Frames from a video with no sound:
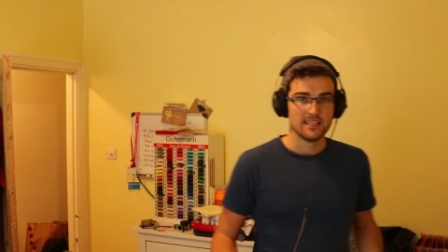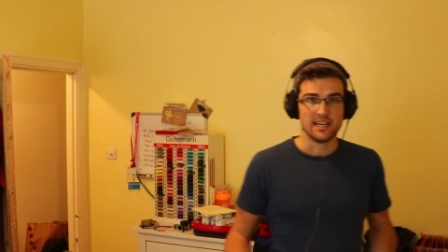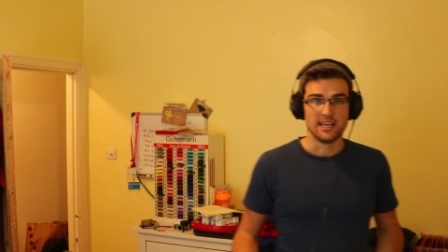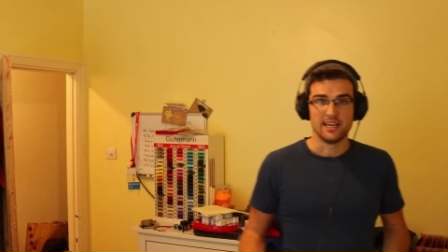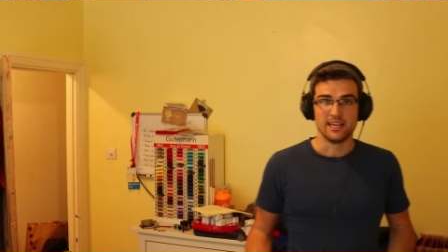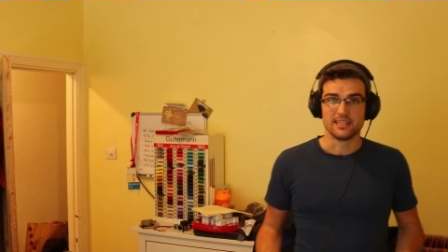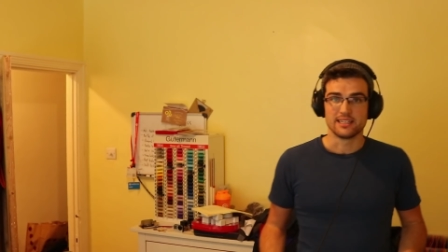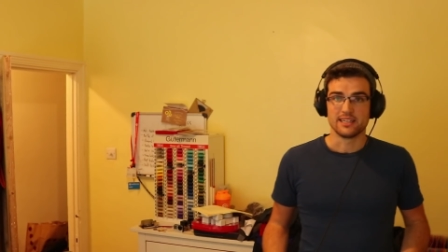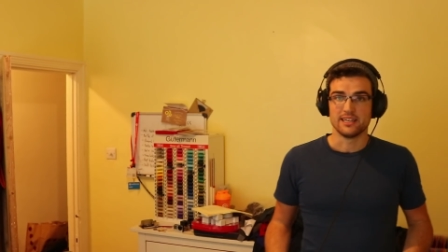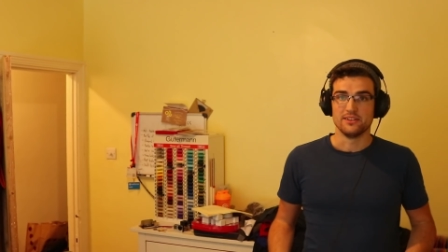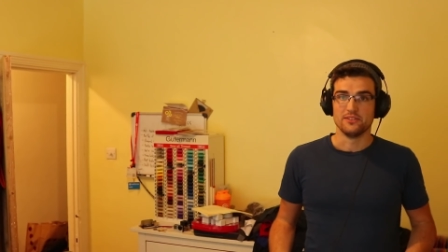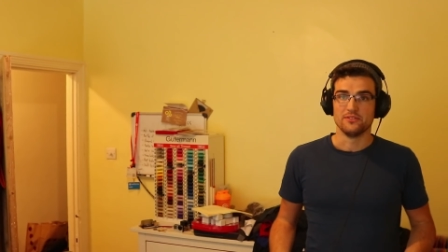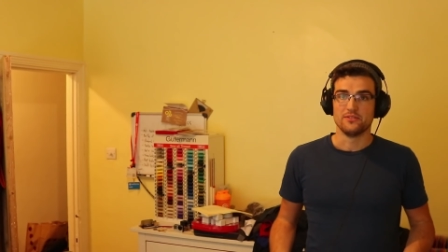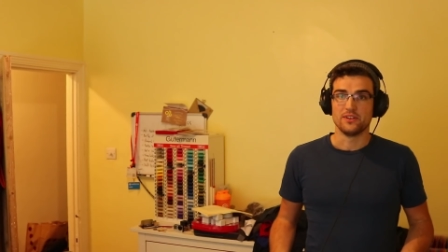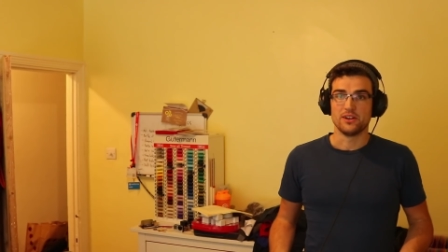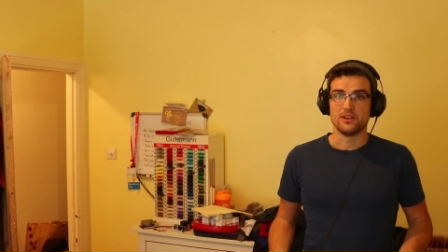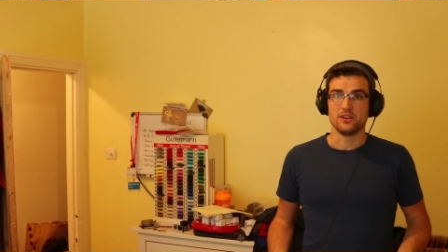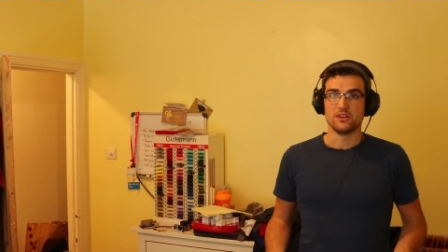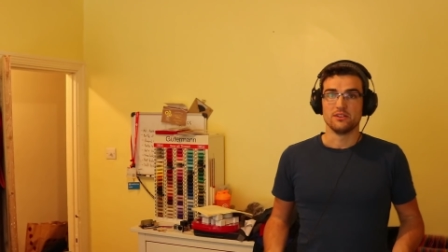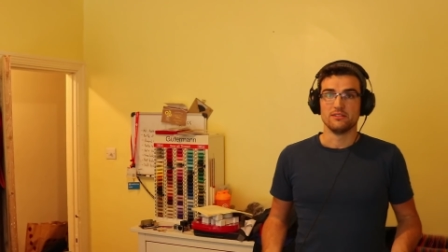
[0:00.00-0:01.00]
kind of
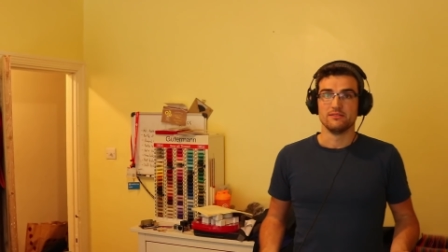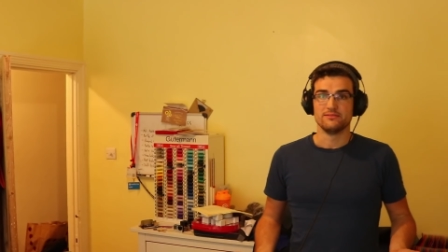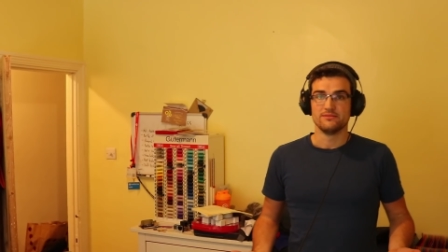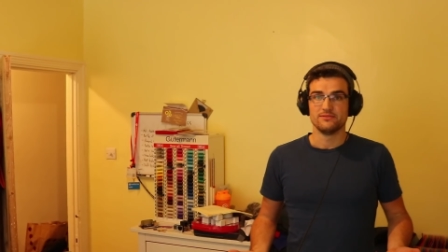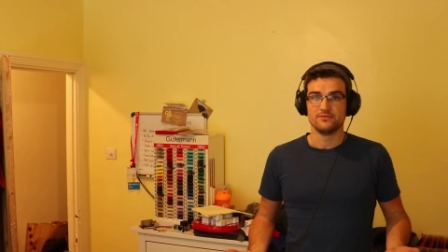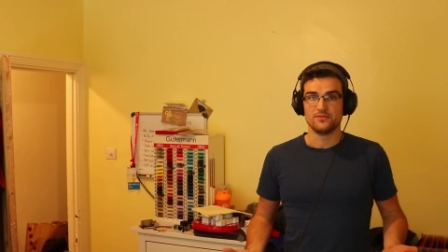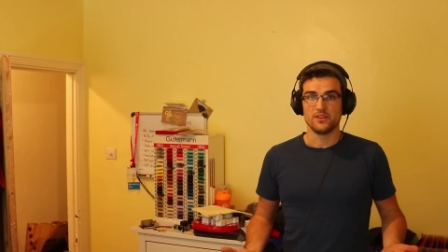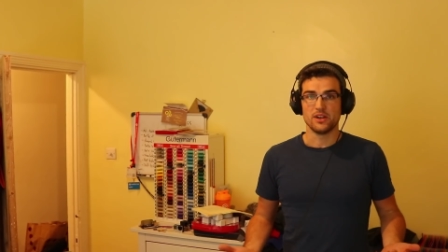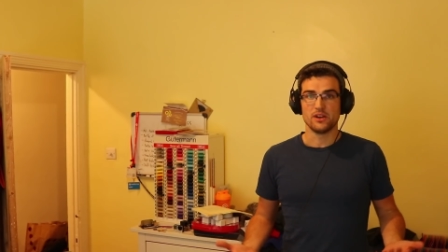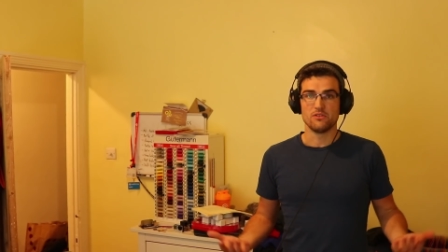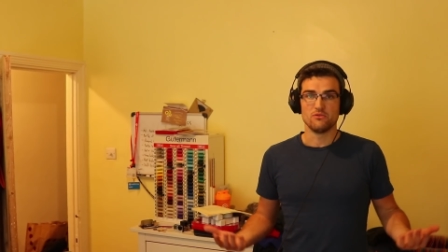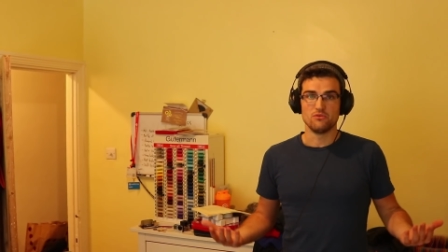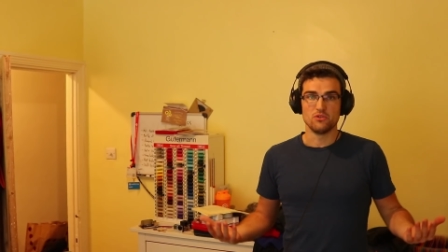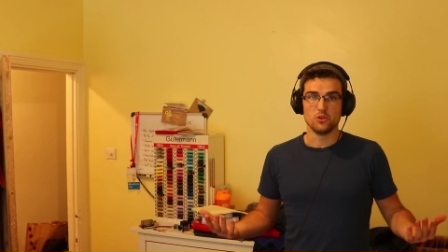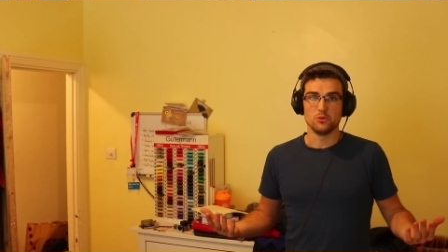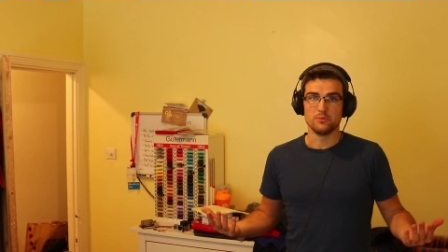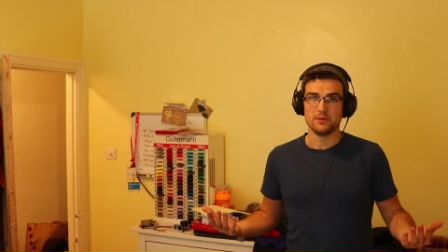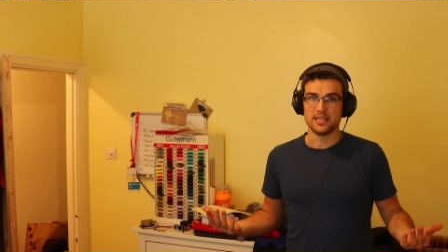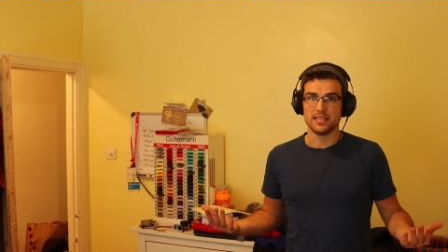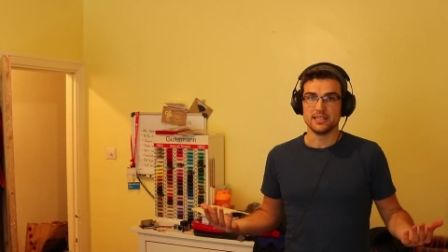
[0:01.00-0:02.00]
very, very
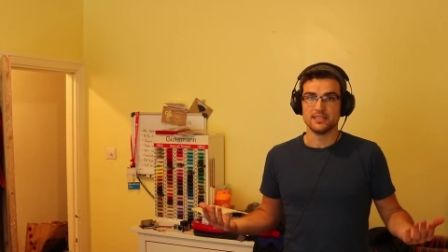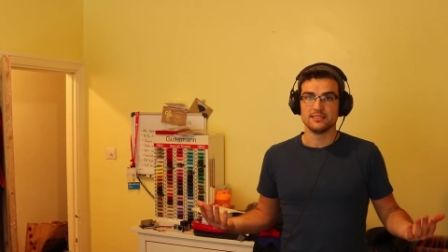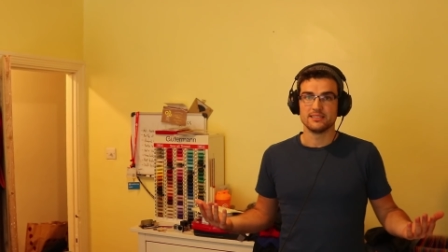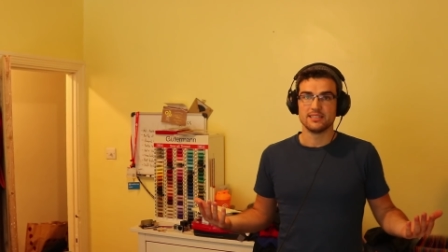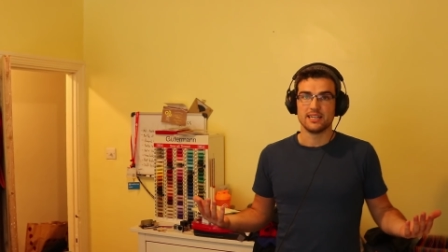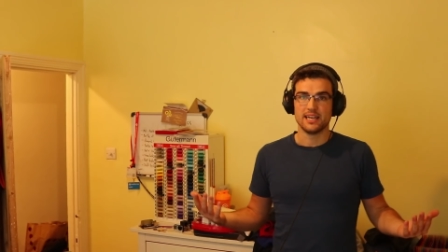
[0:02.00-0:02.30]
roomy,